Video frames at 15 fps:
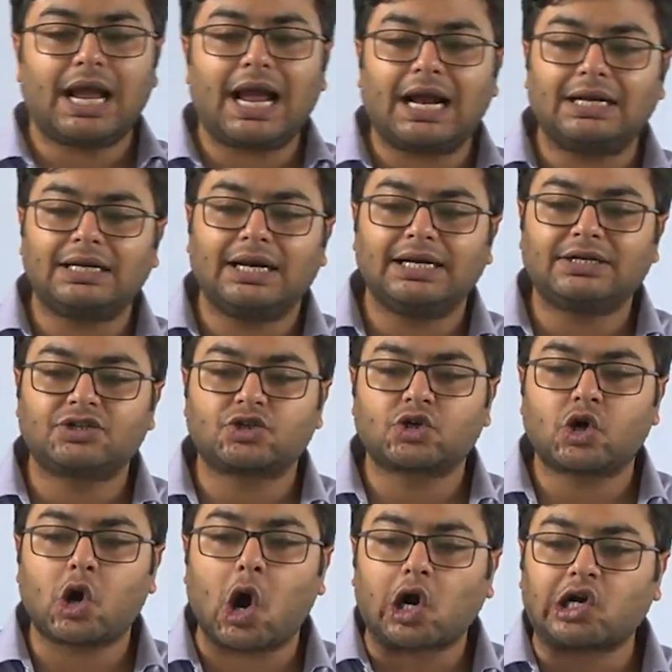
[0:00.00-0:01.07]
and its
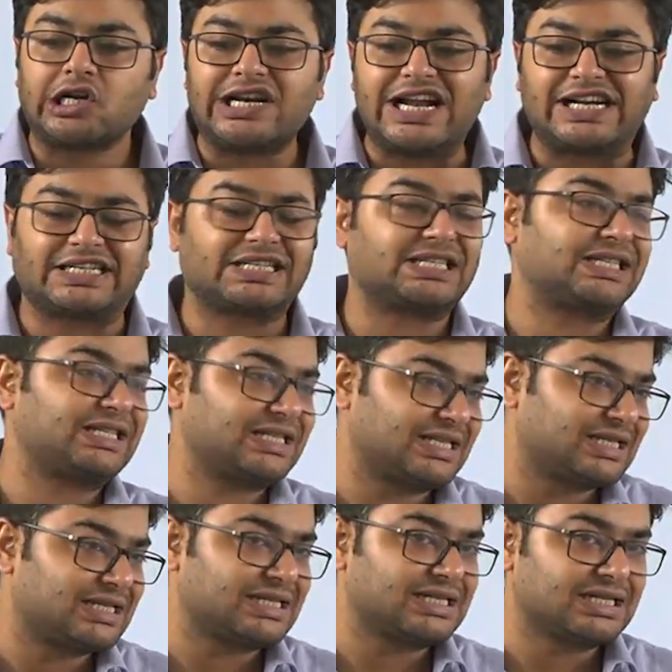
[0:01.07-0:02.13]
cognates
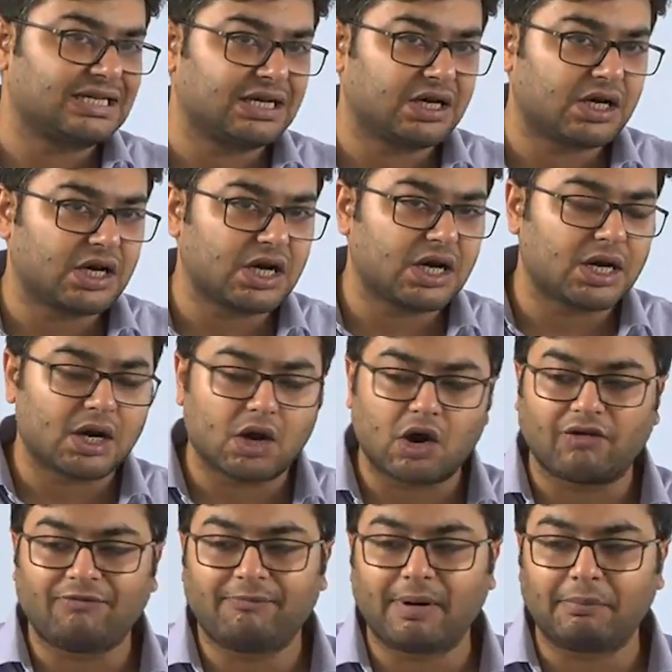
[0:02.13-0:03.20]

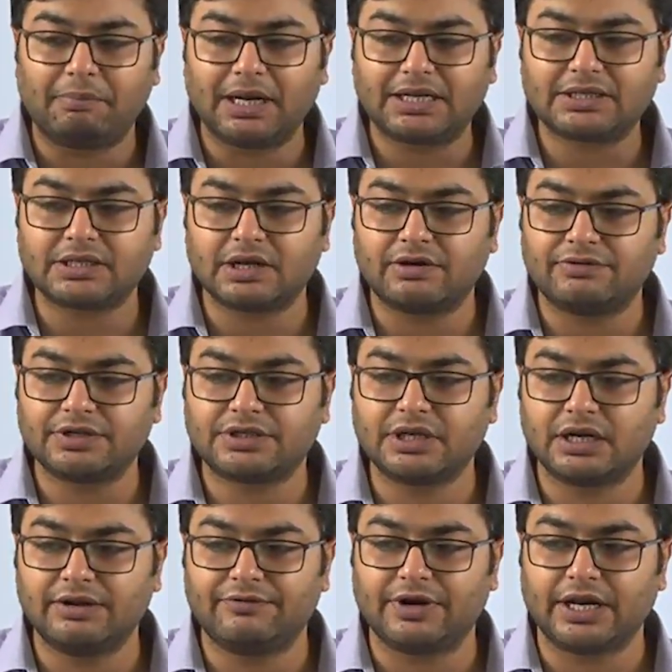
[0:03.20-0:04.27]
of public service
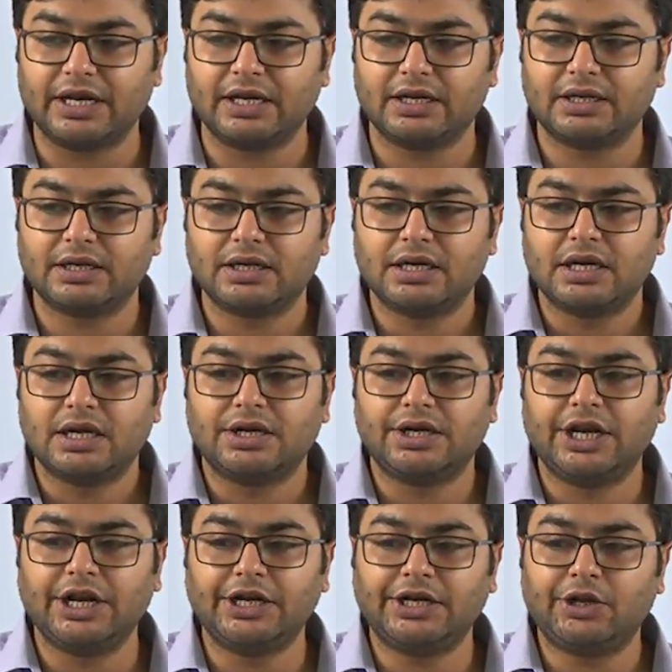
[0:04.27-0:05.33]
delivery
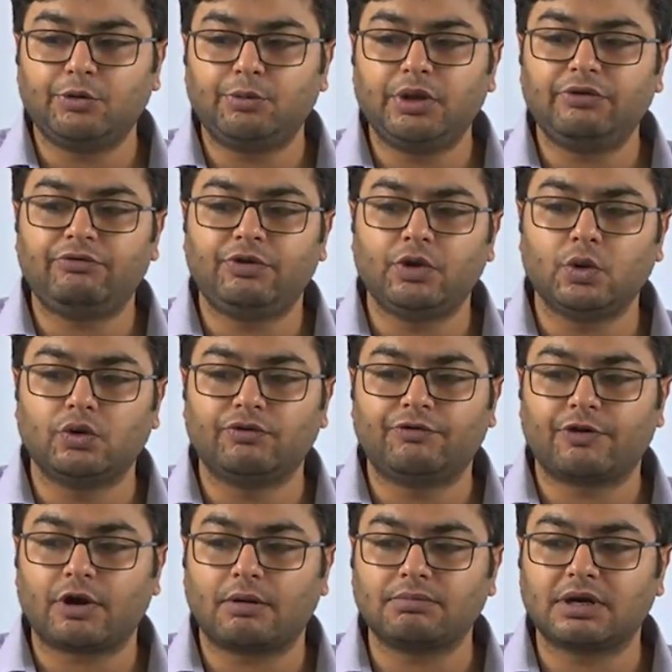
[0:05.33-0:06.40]
need to be viewed
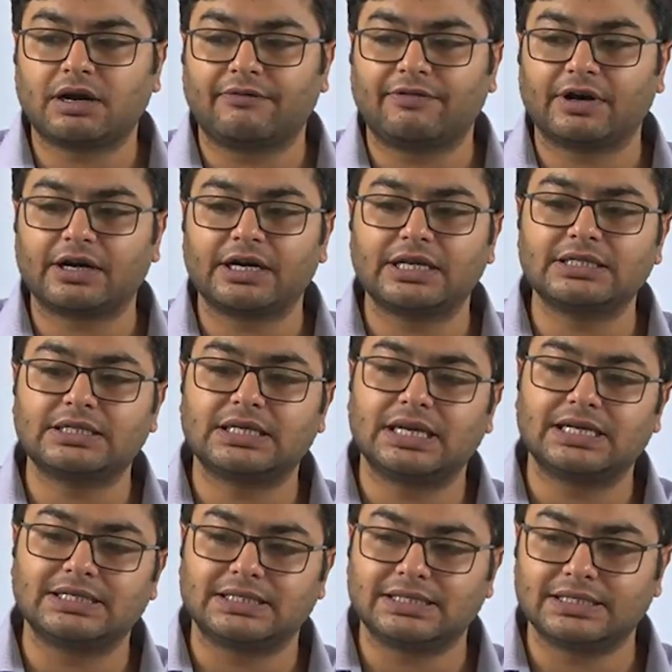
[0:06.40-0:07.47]
from governance
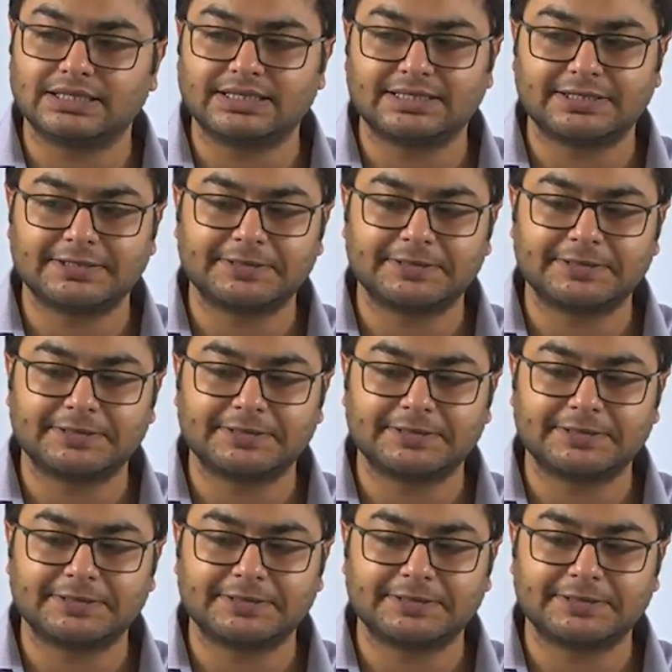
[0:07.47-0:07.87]
lenses.